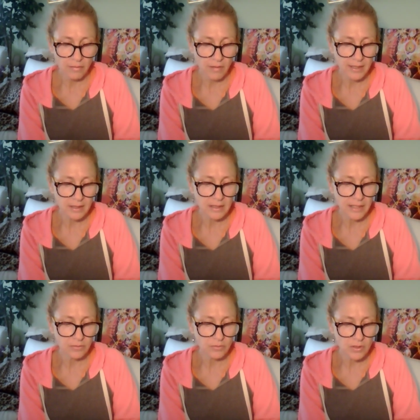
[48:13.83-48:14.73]
Threading the
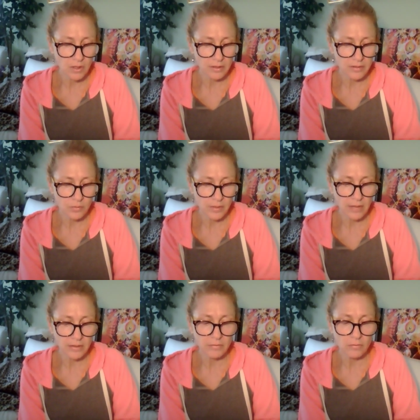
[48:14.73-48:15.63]
light through darkness
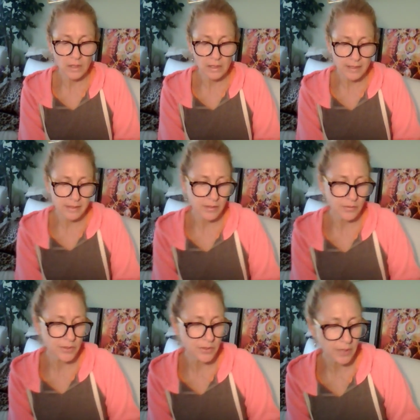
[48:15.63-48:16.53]
without even realizing
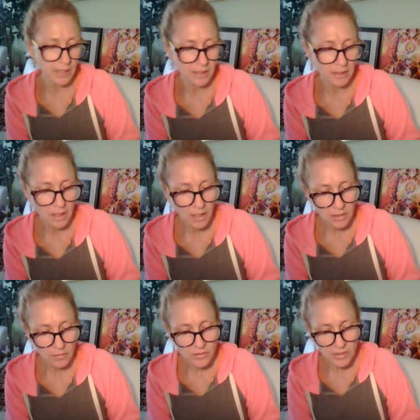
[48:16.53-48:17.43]
you are doing it,
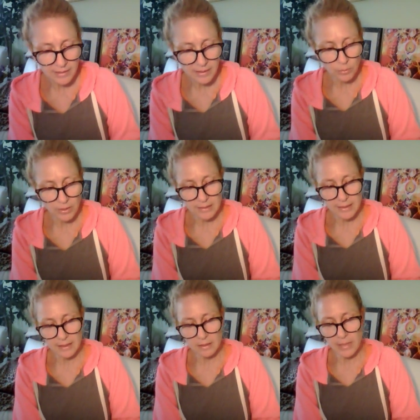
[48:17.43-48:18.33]
you are gently
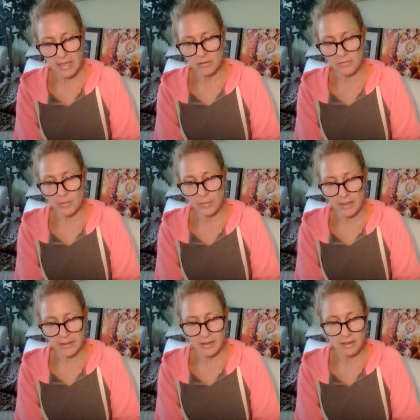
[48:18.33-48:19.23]
impregnating the matter of your
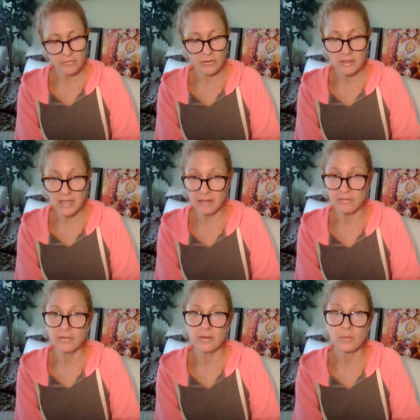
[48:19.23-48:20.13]
body, of your life,
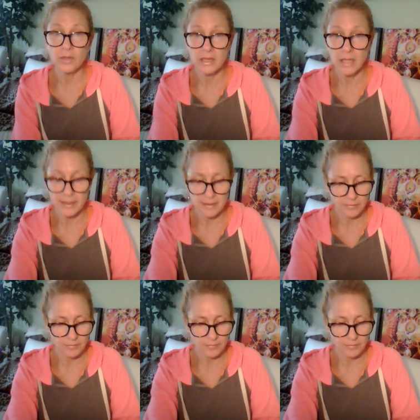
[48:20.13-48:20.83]
with light.